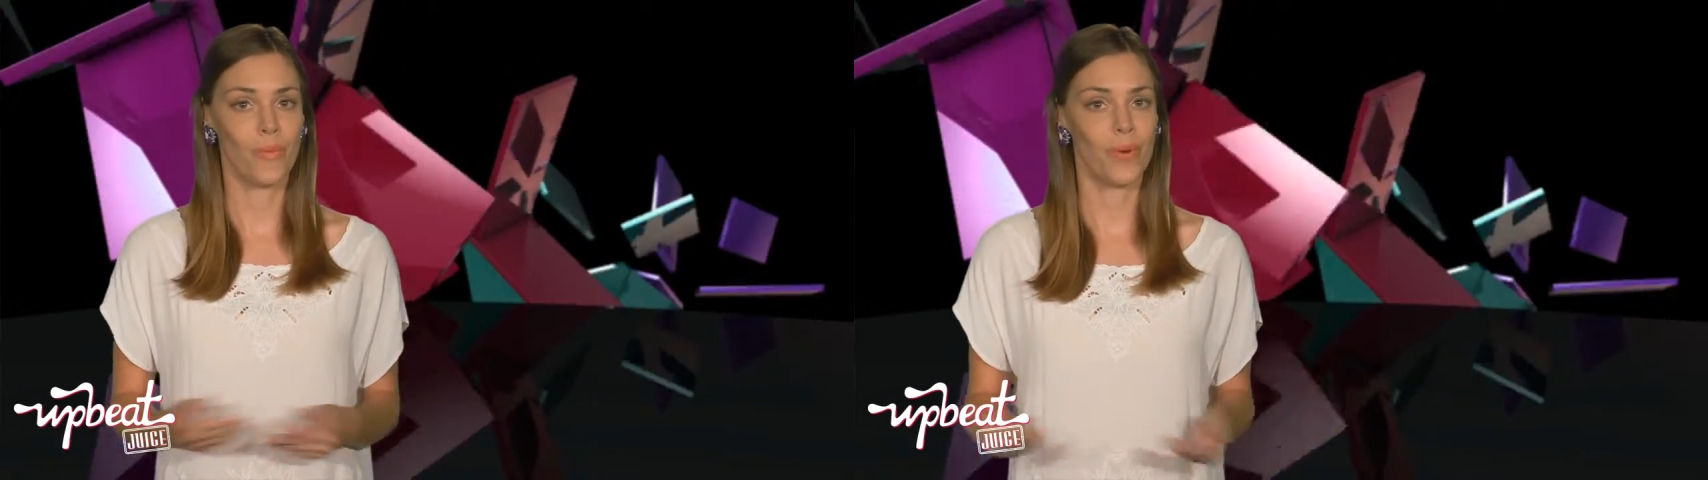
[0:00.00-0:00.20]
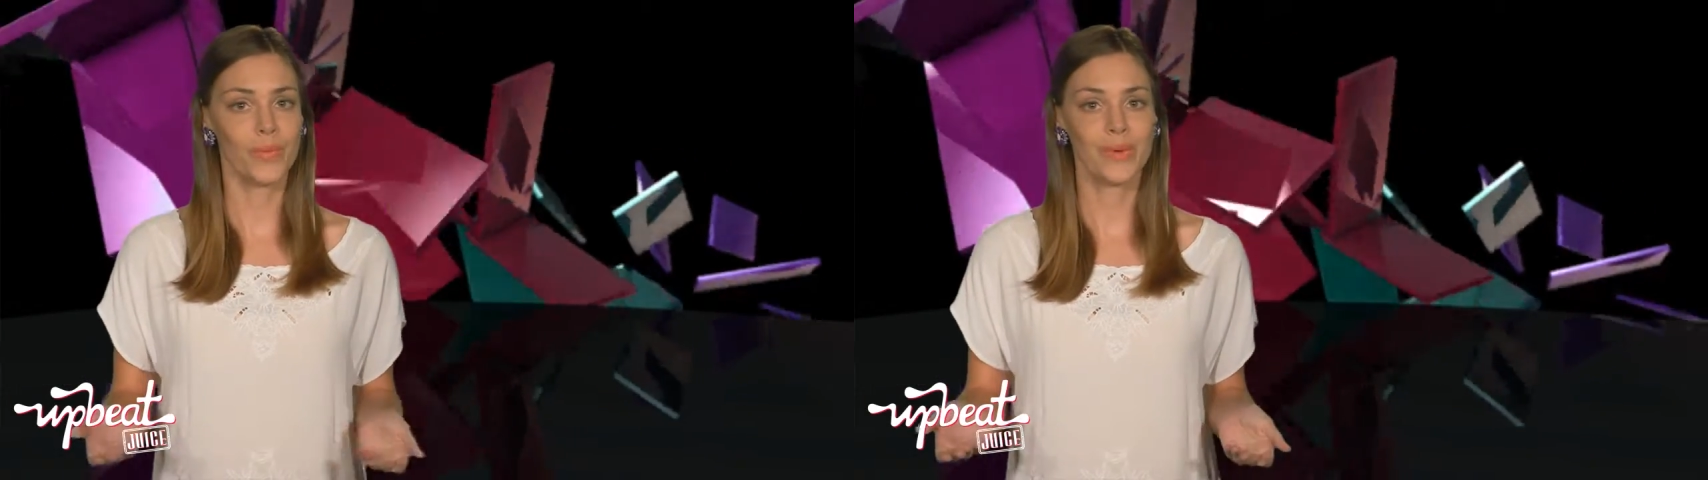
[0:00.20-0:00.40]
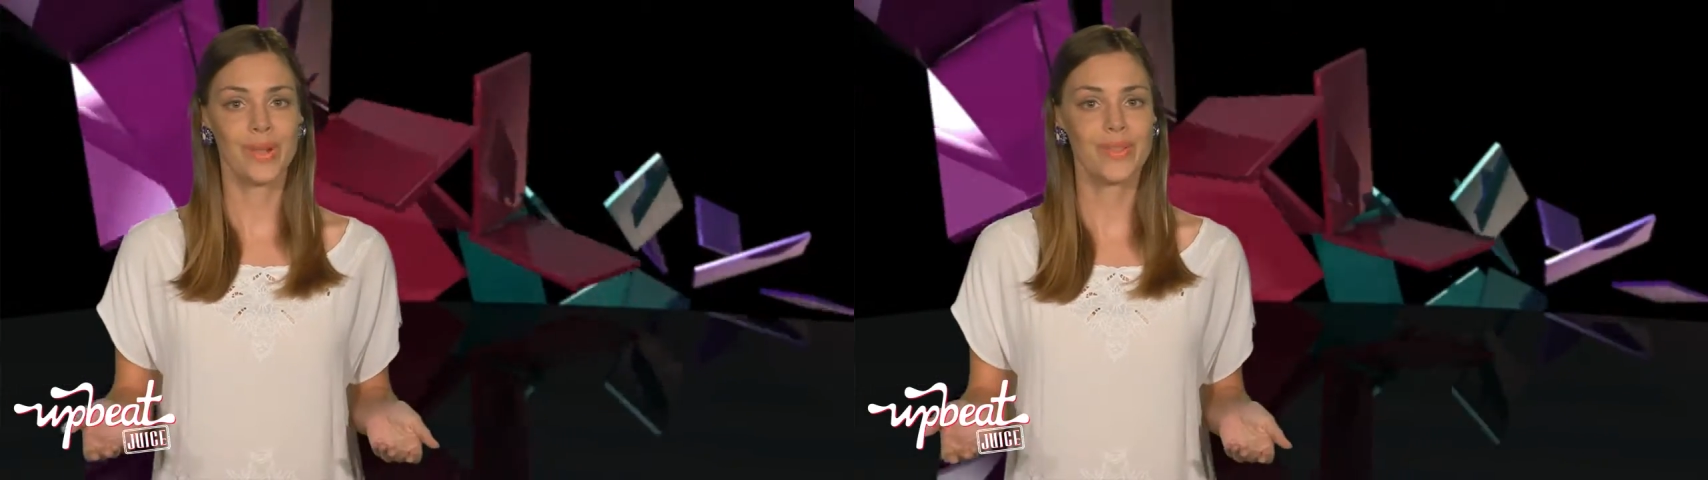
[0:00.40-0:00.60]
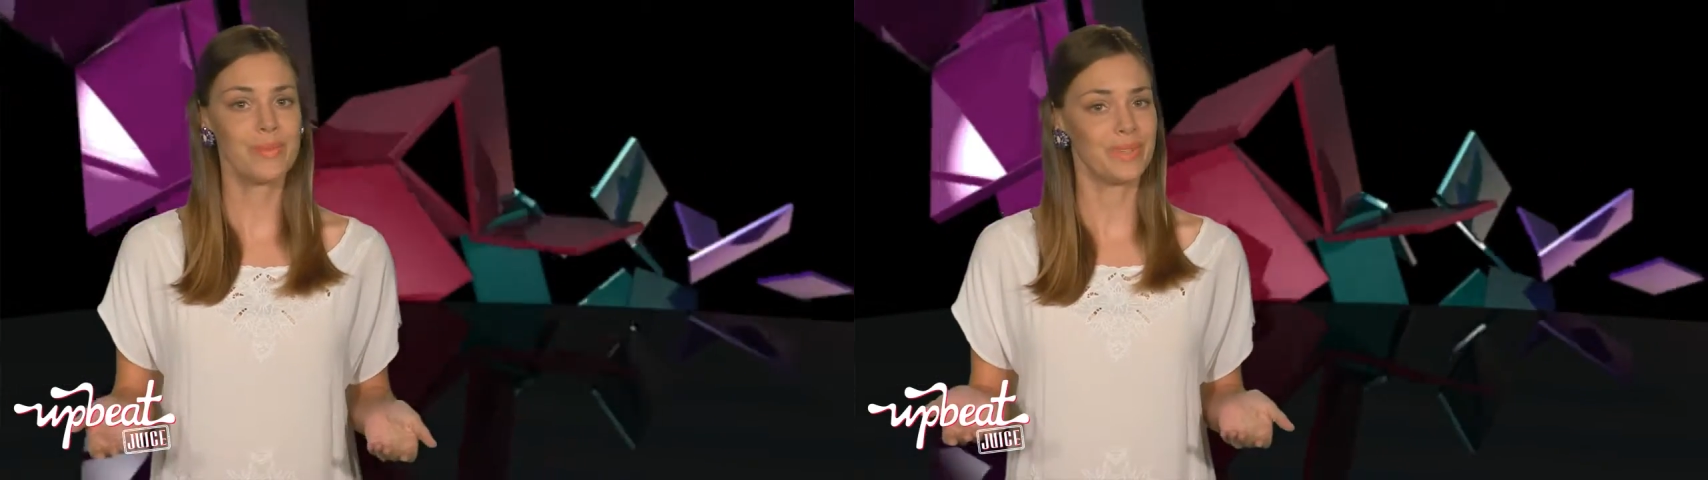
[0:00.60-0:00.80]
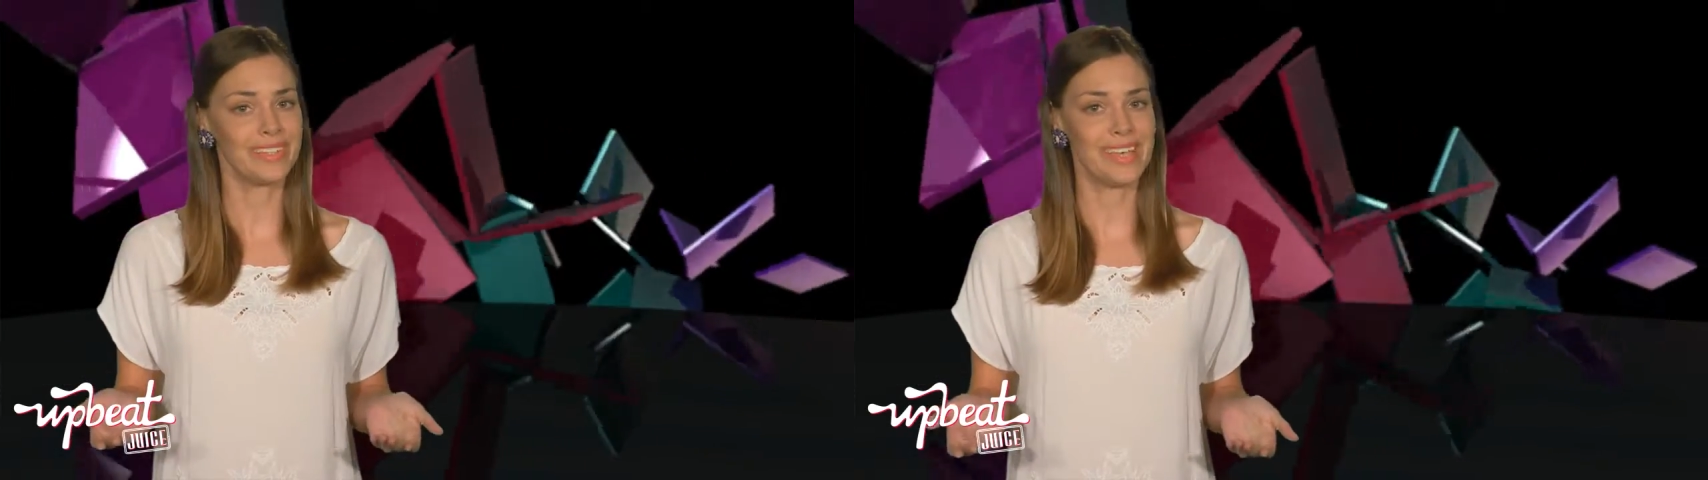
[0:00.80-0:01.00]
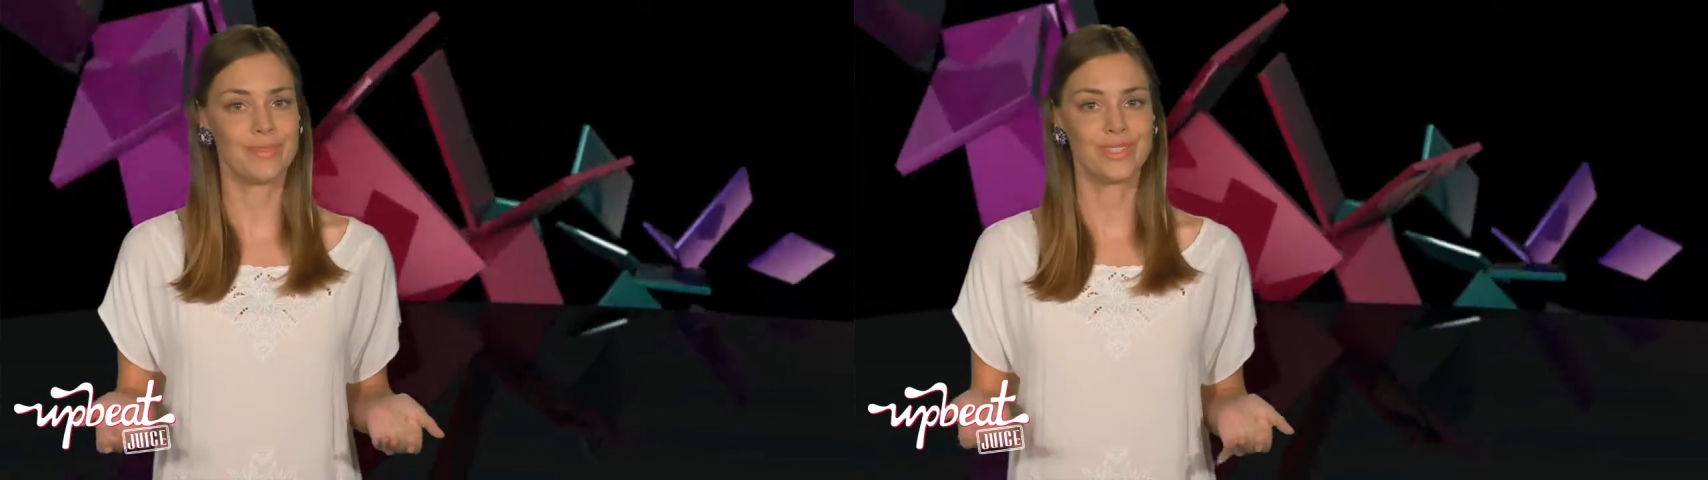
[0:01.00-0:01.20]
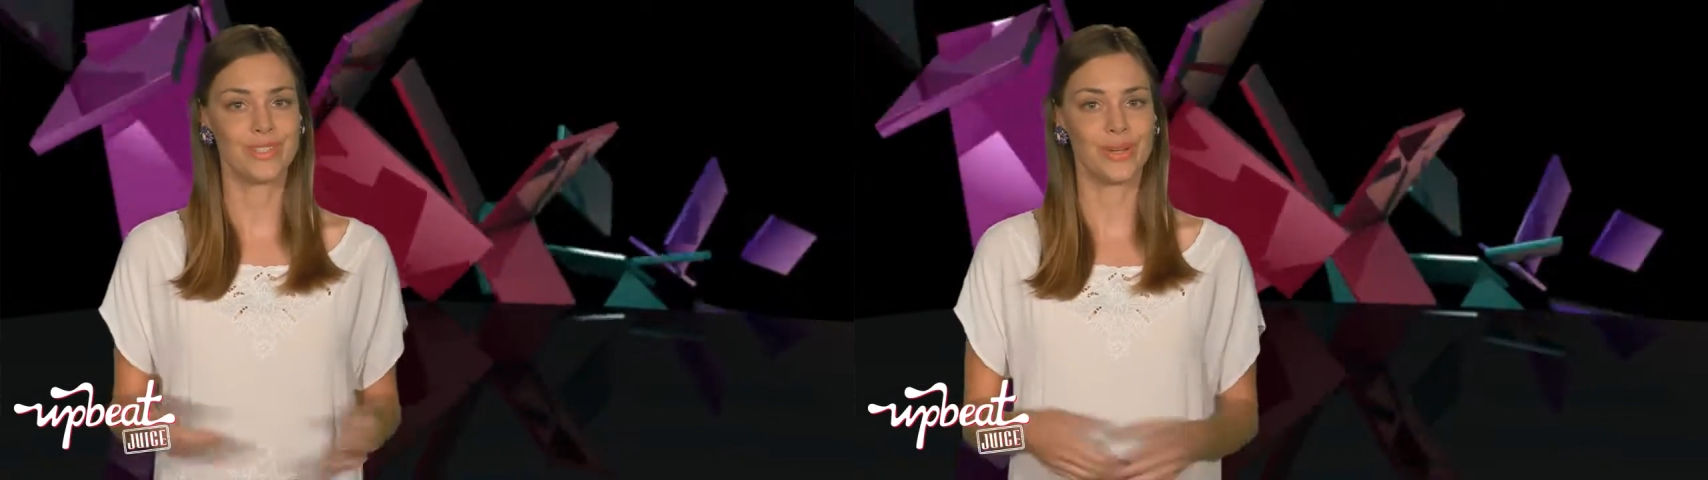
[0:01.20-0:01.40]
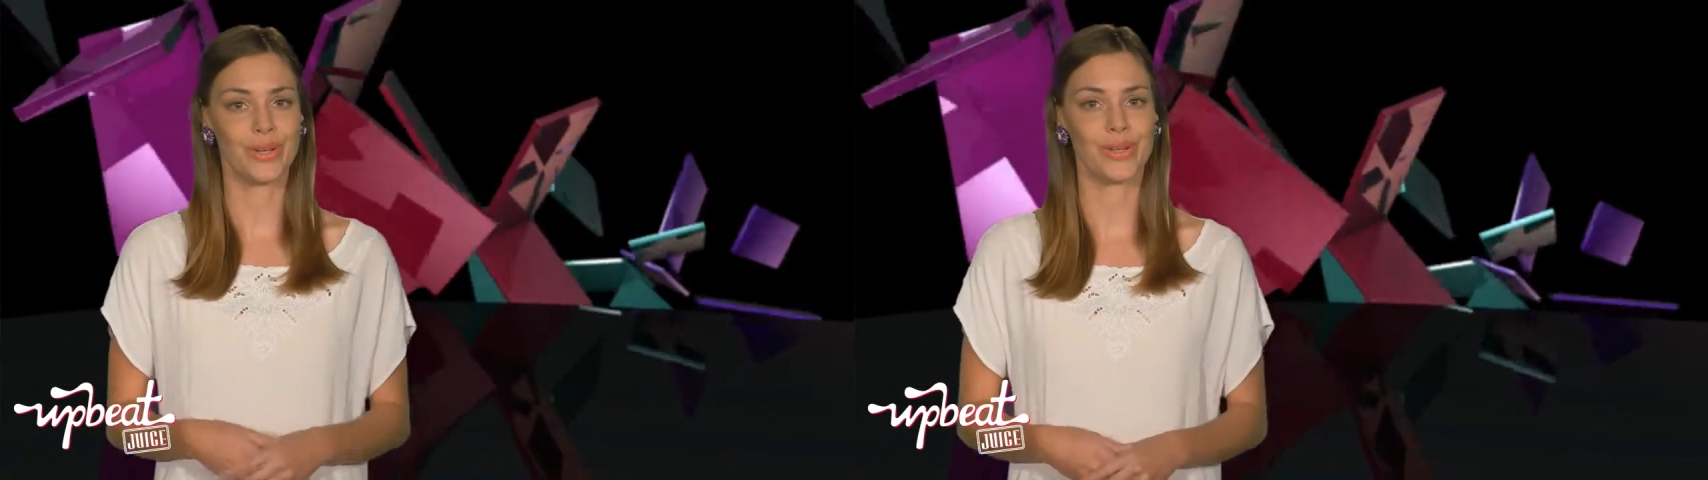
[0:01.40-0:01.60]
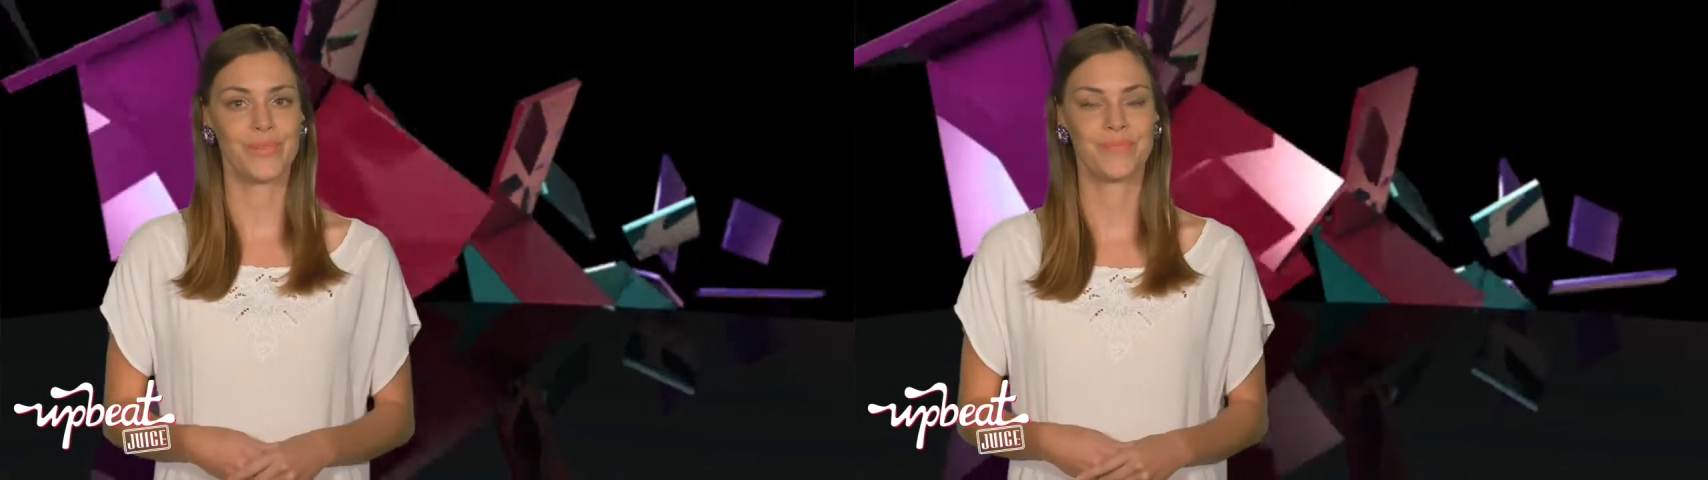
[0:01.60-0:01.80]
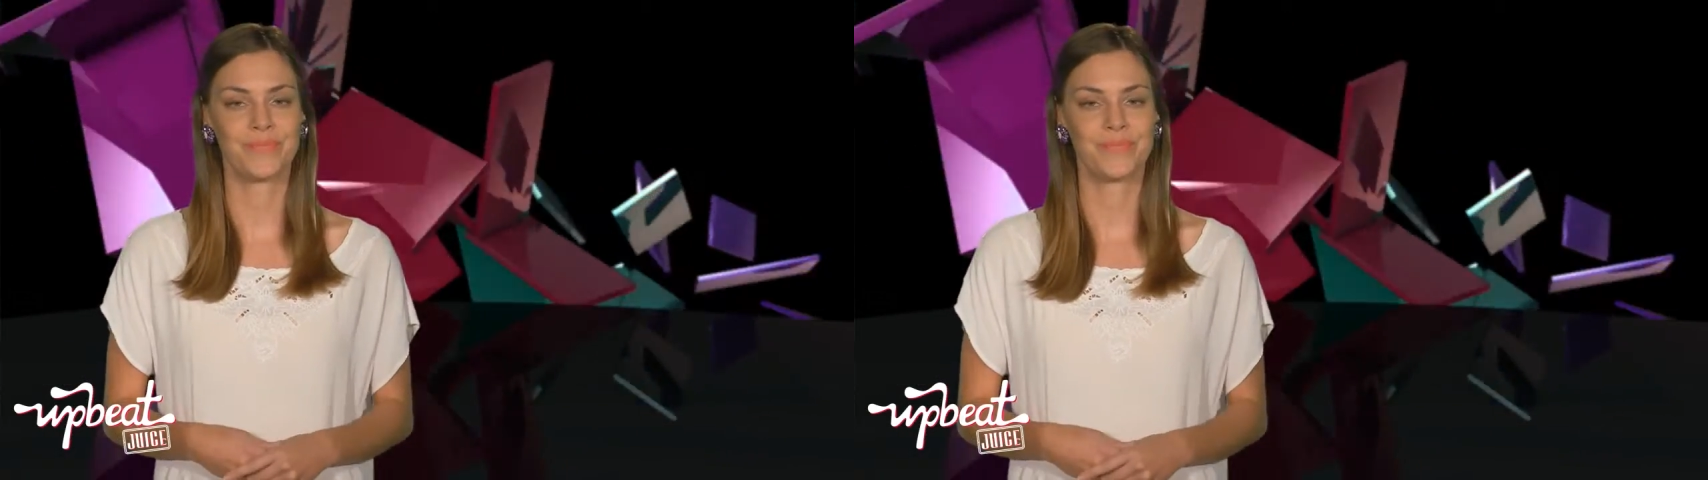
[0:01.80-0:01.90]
What will the Beliebers do?